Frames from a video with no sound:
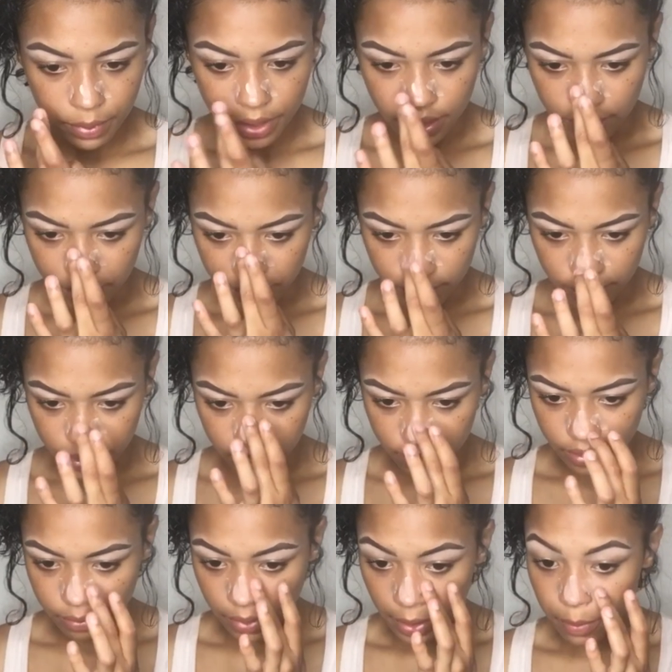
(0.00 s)

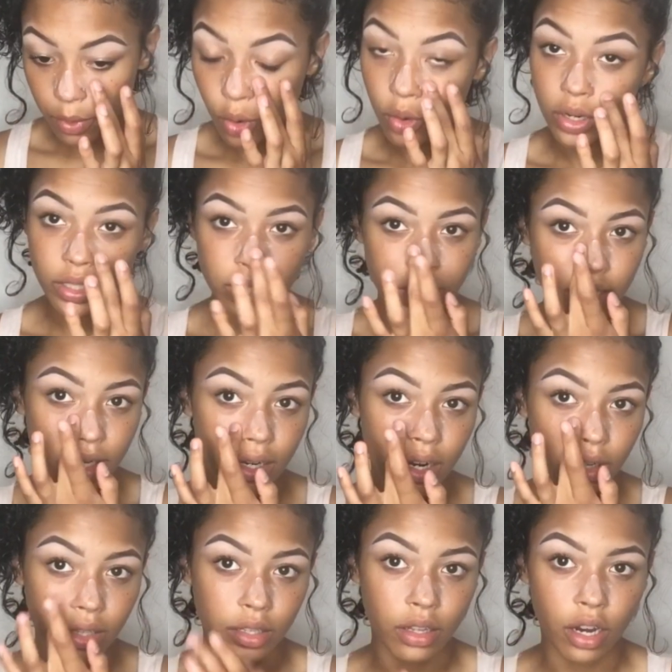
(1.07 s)
because my pores there
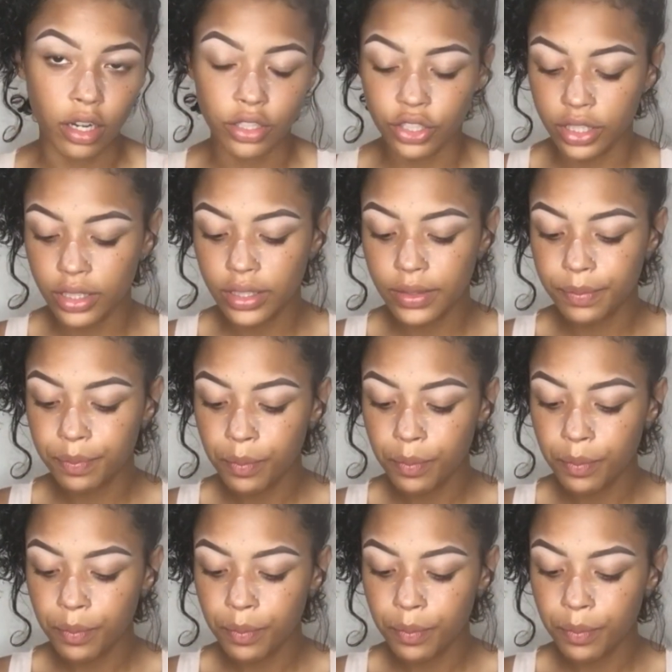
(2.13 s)
are the largest.